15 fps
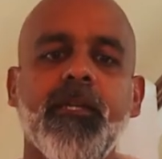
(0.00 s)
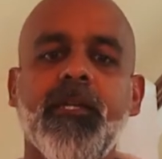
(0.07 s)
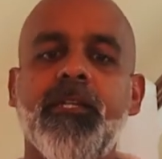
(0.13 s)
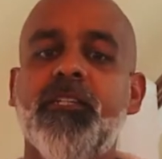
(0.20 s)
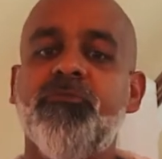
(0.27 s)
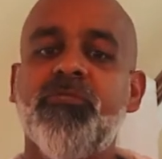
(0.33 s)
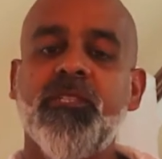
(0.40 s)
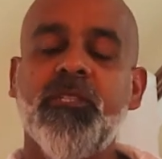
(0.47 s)

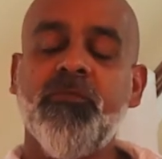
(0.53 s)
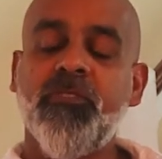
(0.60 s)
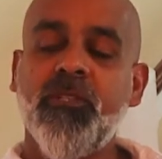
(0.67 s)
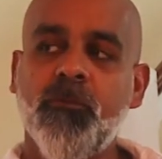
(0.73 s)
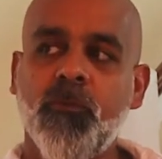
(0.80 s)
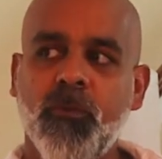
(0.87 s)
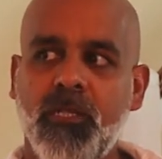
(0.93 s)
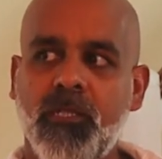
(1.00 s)
in
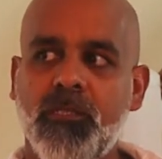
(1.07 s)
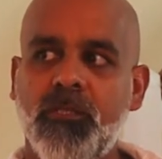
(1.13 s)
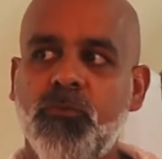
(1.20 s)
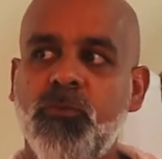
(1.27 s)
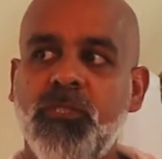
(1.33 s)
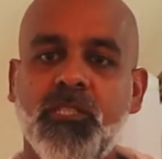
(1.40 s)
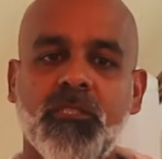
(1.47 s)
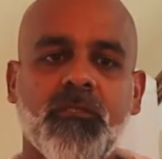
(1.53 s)
different ways.
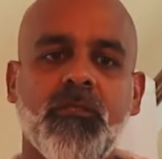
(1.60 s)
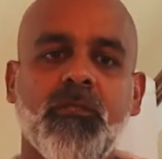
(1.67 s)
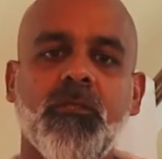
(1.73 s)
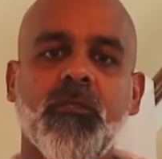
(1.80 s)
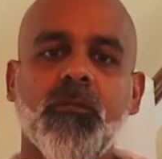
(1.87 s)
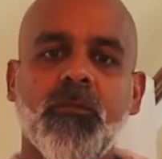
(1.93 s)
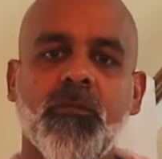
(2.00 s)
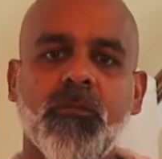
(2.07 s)
We just
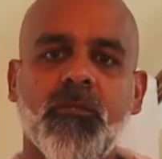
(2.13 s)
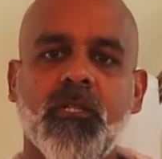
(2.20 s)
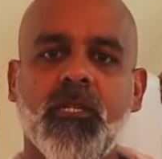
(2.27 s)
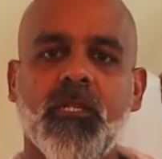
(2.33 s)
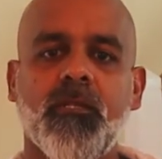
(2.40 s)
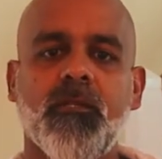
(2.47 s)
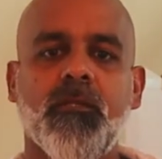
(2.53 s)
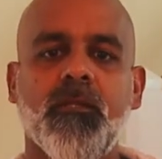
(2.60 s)
didn't know
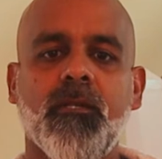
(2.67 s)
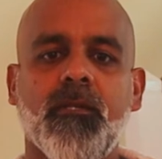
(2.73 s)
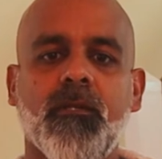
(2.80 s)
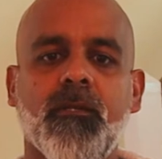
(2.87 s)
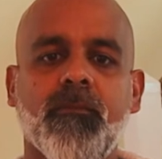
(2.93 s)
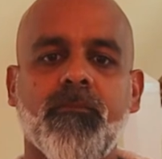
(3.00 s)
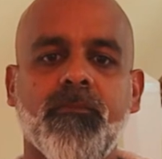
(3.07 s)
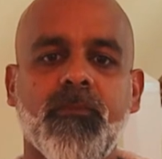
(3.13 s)
that
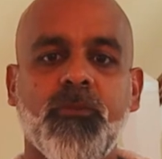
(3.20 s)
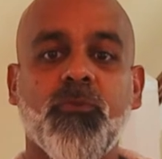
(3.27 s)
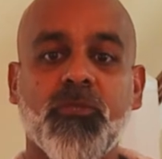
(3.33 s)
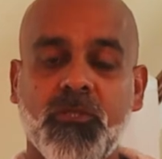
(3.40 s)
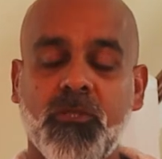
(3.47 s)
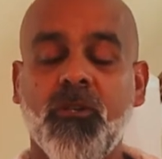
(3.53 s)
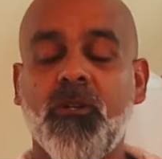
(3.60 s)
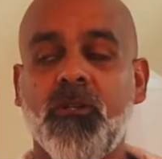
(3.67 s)
it
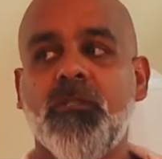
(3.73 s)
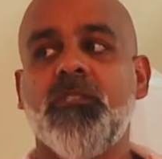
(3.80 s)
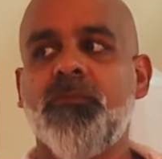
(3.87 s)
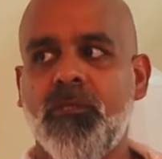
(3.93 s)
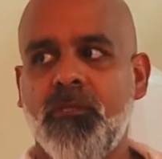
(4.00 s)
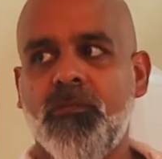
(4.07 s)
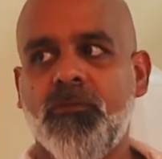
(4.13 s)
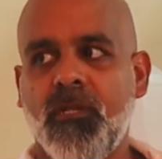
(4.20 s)
was called
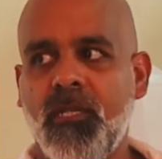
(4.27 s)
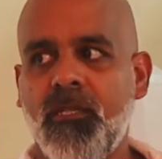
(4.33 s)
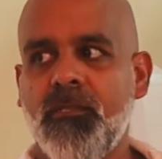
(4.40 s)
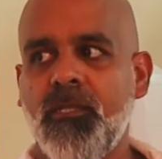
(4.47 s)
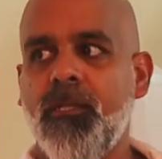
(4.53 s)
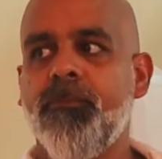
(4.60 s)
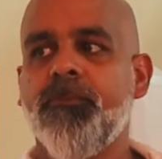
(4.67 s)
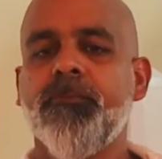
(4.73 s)

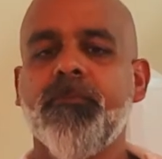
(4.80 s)
spirituality.